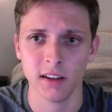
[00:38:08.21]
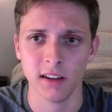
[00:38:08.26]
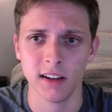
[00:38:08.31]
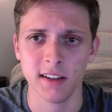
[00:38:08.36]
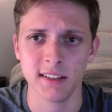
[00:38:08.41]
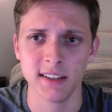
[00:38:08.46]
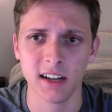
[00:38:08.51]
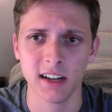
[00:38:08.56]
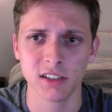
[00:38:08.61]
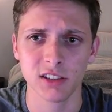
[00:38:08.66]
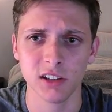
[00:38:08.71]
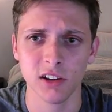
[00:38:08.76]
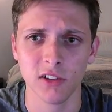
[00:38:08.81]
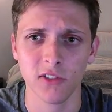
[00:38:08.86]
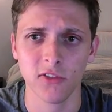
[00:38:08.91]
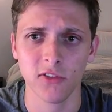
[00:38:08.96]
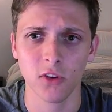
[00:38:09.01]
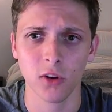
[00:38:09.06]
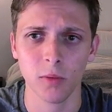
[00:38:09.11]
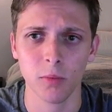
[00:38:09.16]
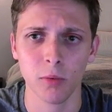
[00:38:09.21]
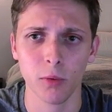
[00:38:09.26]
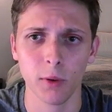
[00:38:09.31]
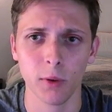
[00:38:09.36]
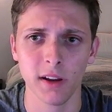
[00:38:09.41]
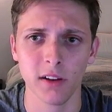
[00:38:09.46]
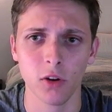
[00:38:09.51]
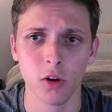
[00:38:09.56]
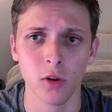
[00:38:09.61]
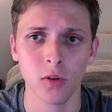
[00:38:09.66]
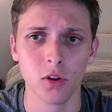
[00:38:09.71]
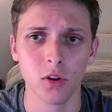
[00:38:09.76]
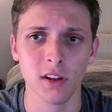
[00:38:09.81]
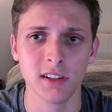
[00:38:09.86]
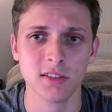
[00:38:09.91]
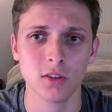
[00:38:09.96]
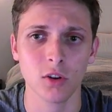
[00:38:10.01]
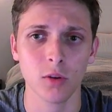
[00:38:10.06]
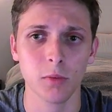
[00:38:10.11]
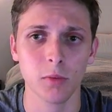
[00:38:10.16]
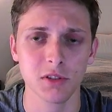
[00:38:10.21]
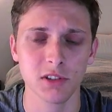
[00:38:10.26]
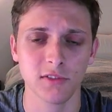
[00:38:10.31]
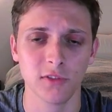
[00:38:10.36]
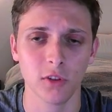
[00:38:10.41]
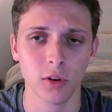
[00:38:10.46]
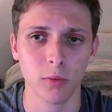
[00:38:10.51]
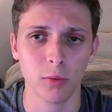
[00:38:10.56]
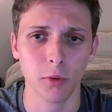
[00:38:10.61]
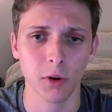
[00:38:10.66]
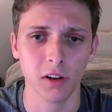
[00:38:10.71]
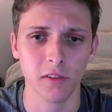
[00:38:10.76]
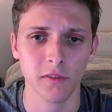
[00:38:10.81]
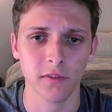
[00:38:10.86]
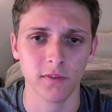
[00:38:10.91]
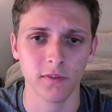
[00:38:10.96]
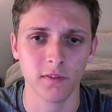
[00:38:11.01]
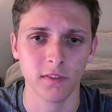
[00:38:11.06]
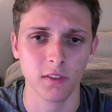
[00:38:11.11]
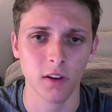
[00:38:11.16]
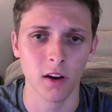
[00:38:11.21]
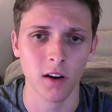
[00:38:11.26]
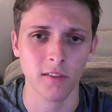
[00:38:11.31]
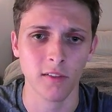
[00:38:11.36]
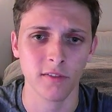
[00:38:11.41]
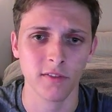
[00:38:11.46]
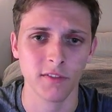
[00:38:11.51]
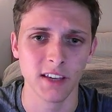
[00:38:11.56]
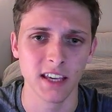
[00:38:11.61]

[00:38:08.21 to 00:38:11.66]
It's actually a full point. It's almost a full point of